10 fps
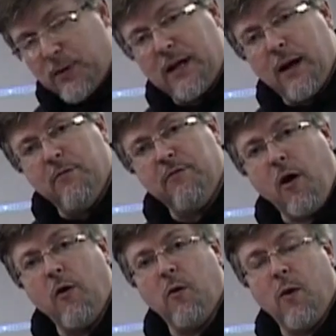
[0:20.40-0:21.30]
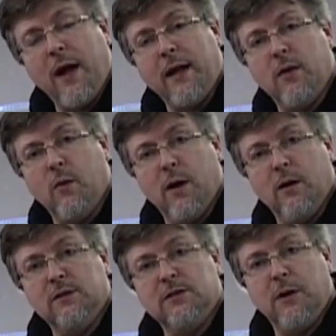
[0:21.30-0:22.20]
become far and away the
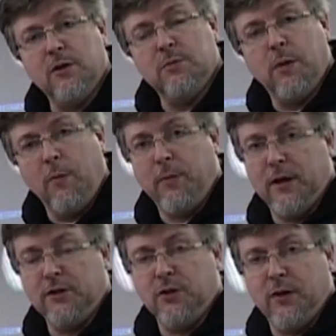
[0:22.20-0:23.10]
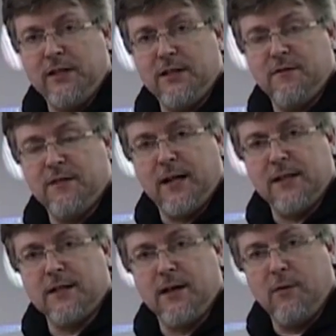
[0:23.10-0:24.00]
world's most popular choice of
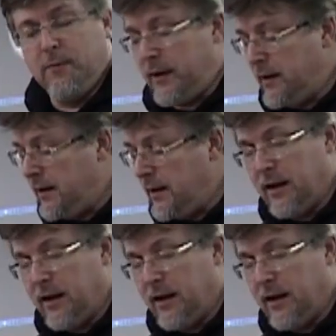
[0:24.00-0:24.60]
telescope in